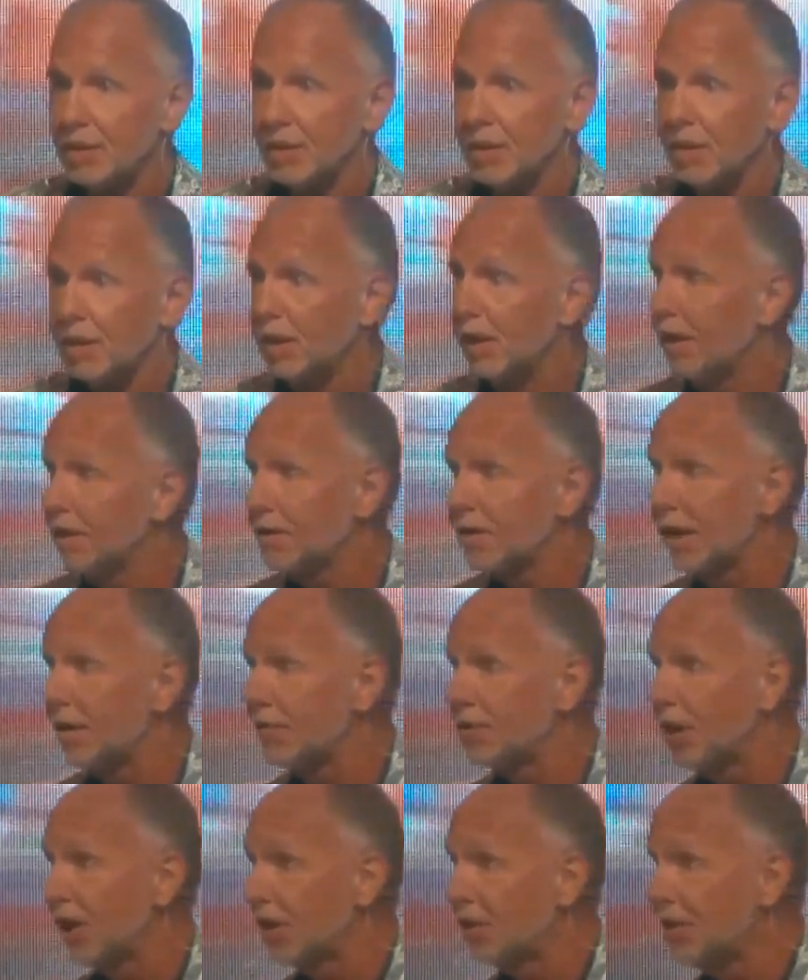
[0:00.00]
You know, there's some
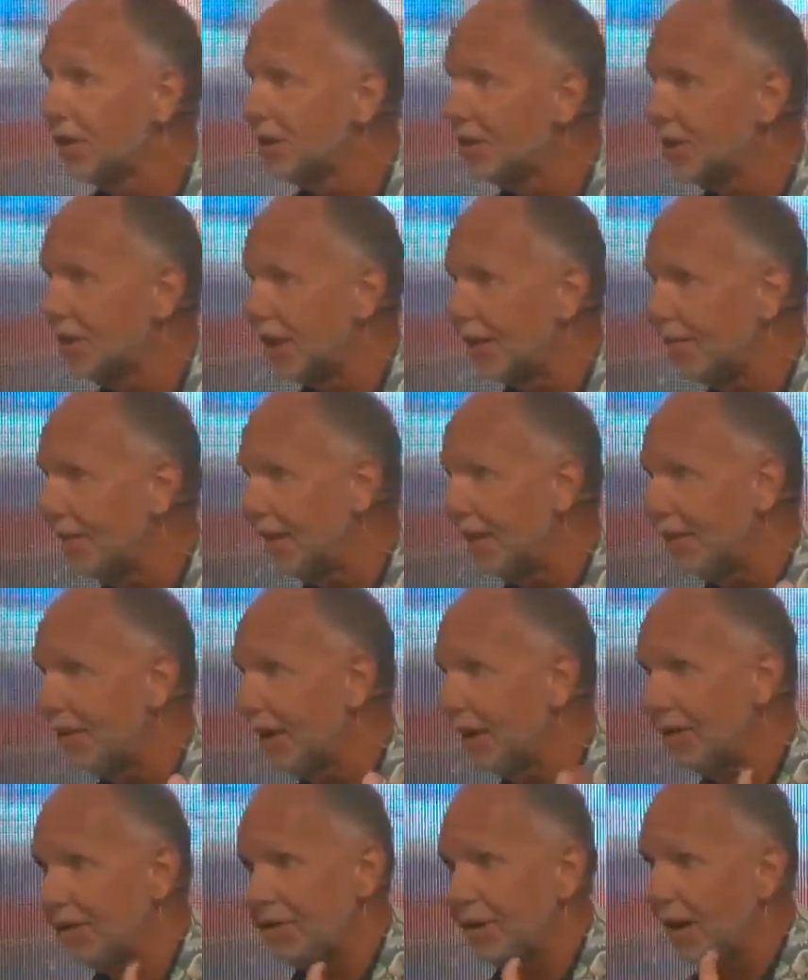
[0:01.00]
churches, I mean, they're,
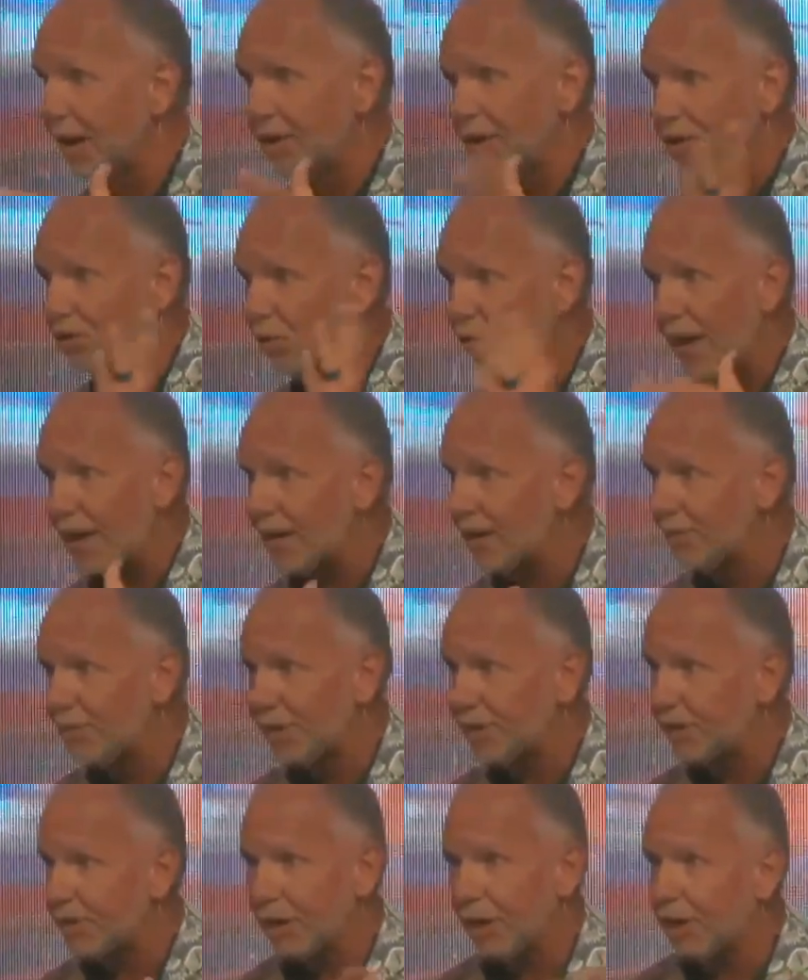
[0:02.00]
they're just waiting to put
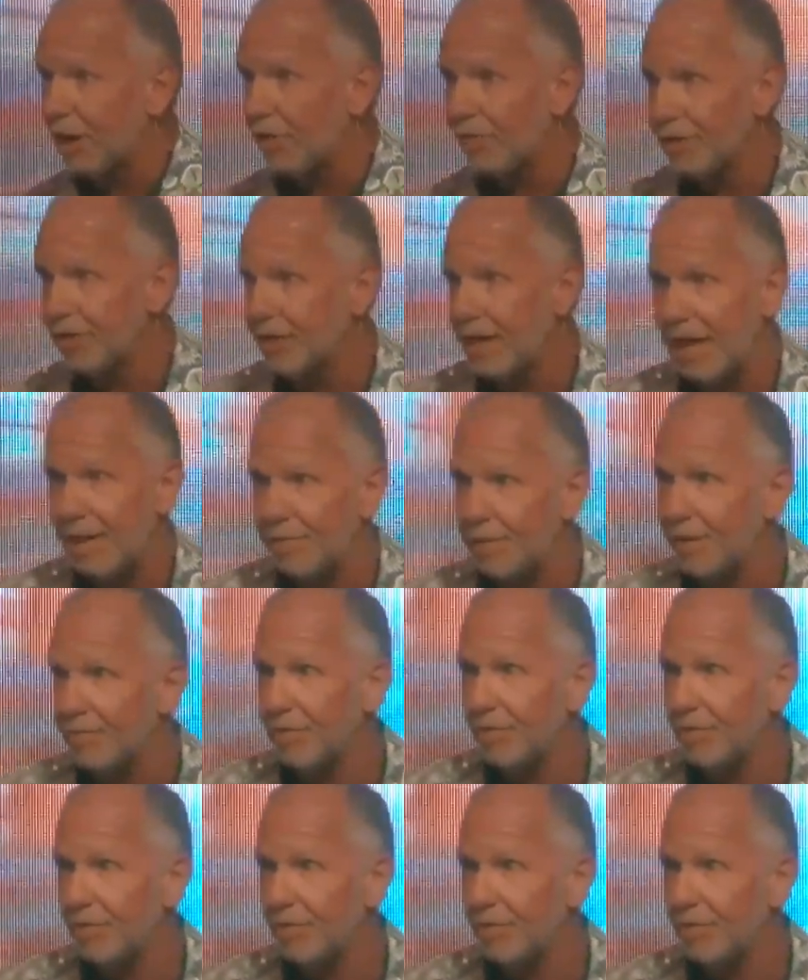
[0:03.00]
the dirt over the top of them.